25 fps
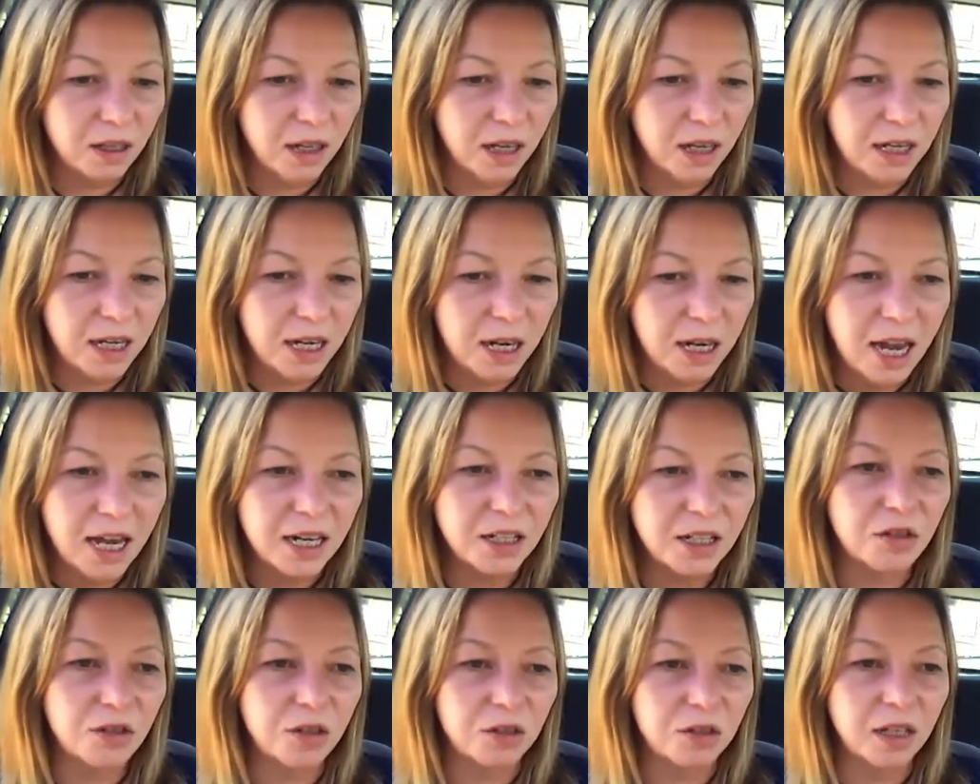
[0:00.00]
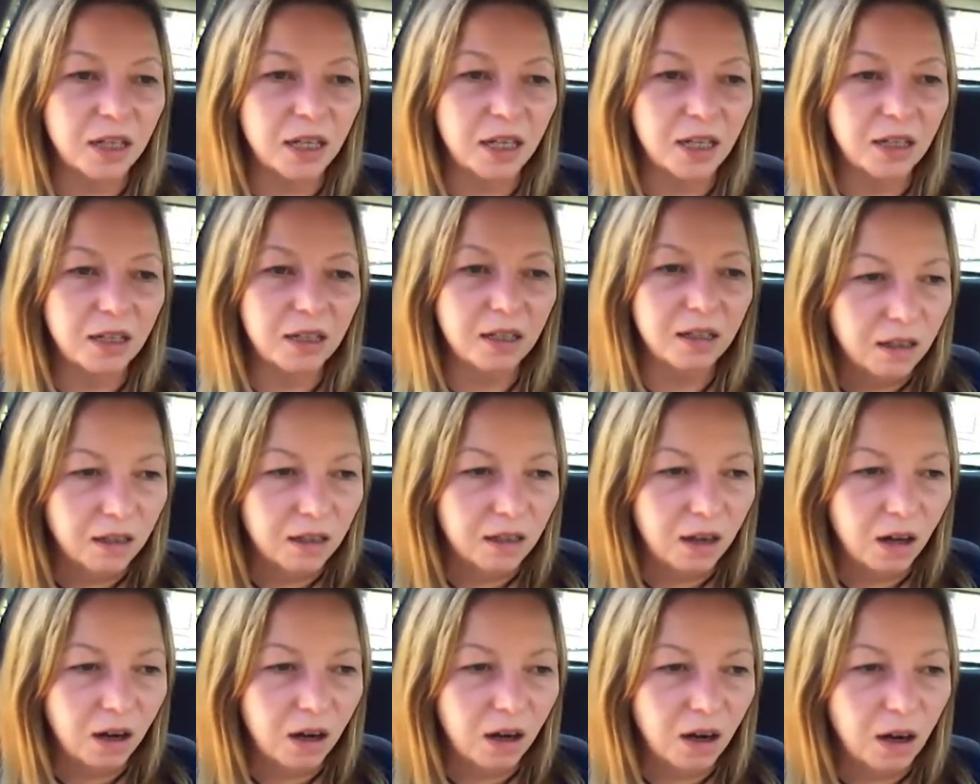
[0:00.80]
and naturally
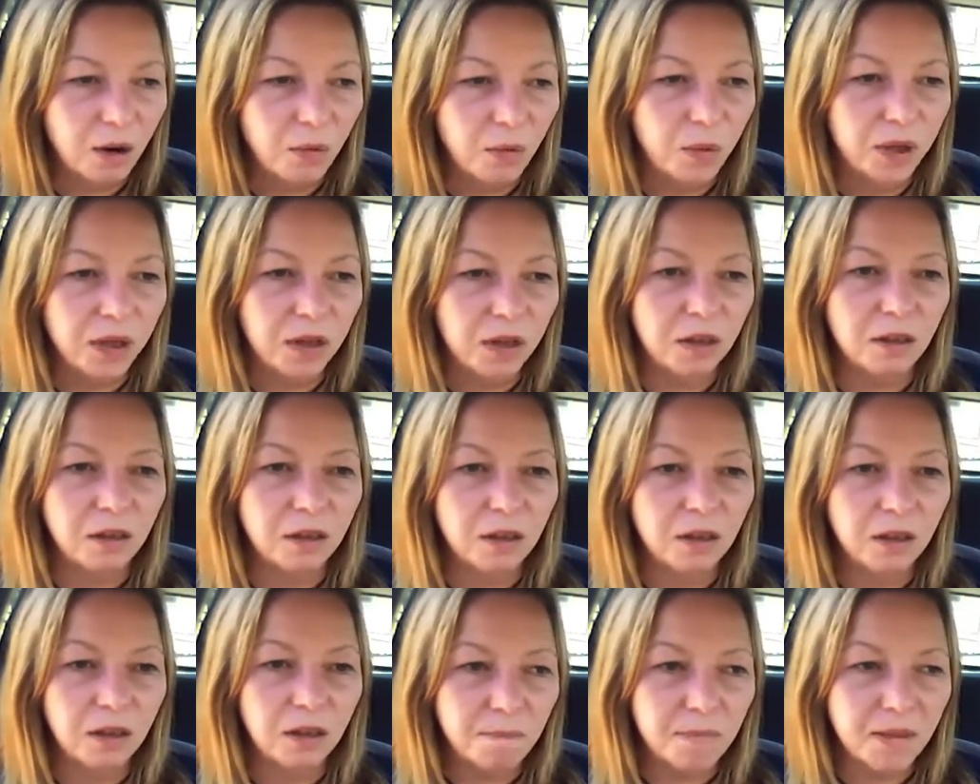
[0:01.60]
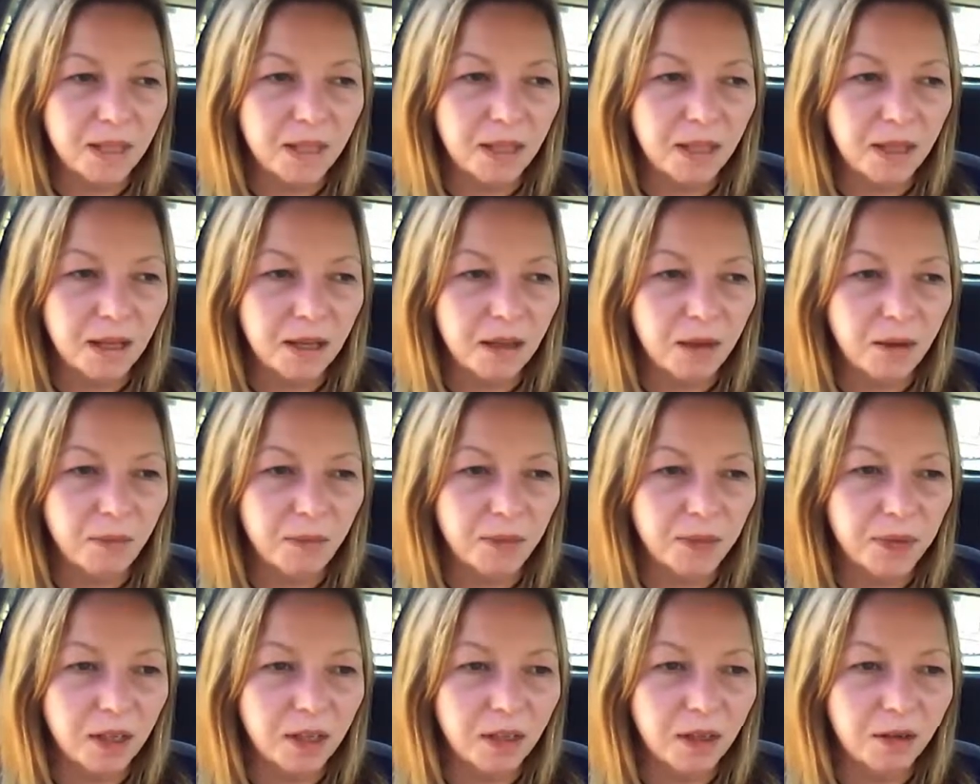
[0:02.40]
I will um,